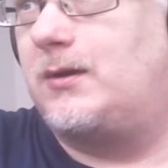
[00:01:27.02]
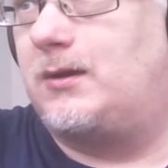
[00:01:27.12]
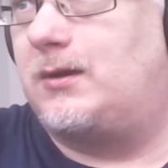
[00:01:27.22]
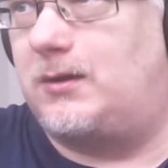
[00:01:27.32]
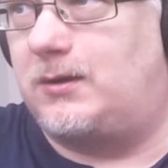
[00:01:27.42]

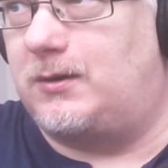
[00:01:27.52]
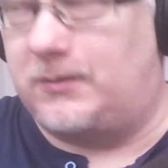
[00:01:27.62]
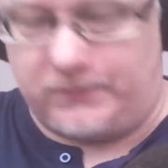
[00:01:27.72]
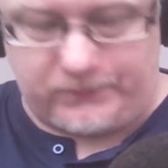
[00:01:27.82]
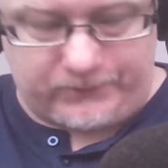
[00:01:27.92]

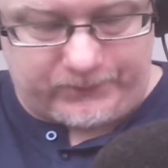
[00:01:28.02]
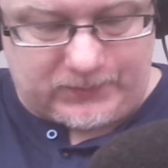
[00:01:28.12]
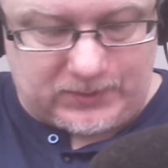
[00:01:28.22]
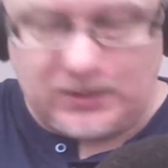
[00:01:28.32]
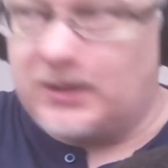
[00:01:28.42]

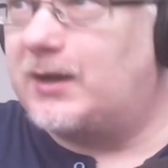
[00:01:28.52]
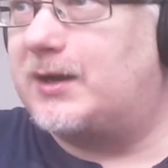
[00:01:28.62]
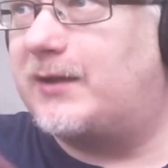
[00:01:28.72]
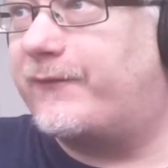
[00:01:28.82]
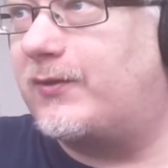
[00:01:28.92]
and
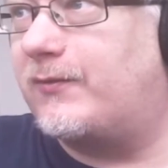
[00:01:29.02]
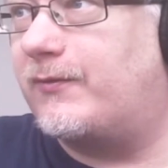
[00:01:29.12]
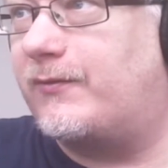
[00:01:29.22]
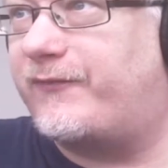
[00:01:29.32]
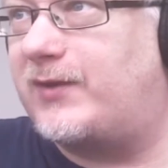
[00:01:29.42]
if you
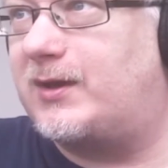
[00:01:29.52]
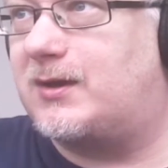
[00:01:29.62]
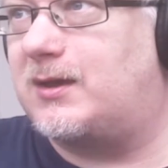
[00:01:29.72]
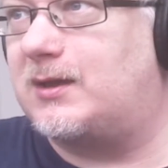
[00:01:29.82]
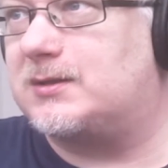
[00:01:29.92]

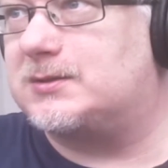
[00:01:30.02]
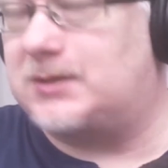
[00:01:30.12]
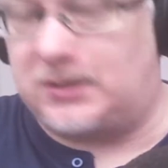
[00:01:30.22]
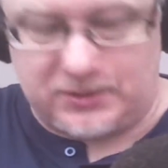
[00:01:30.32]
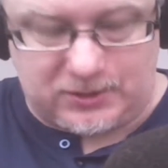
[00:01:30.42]
think it's
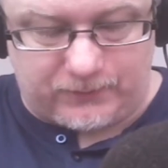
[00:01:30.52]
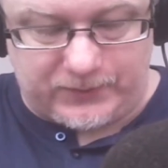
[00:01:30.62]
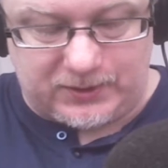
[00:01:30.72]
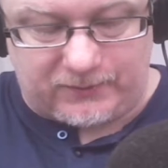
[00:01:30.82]
a little bit